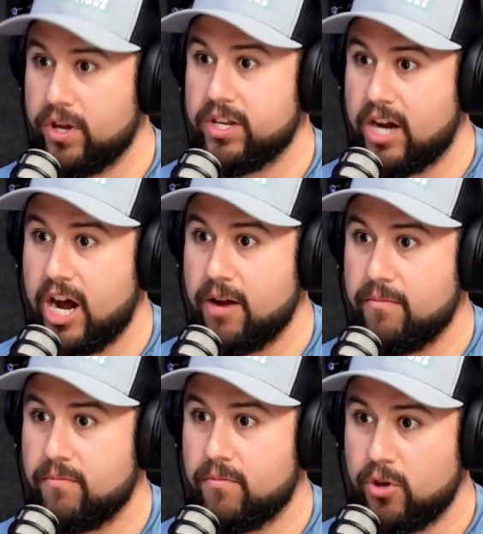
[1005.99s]
only
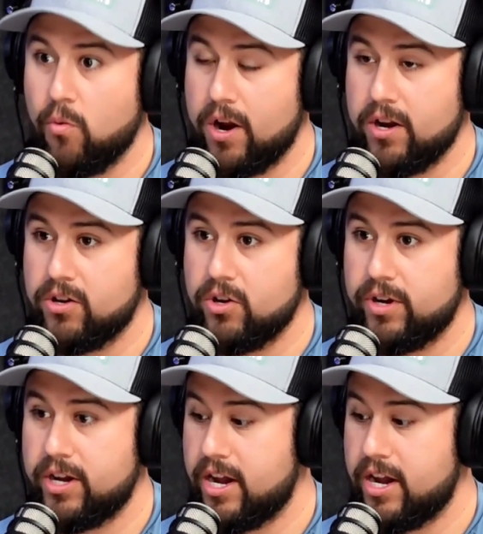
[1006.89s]
time you want to do it.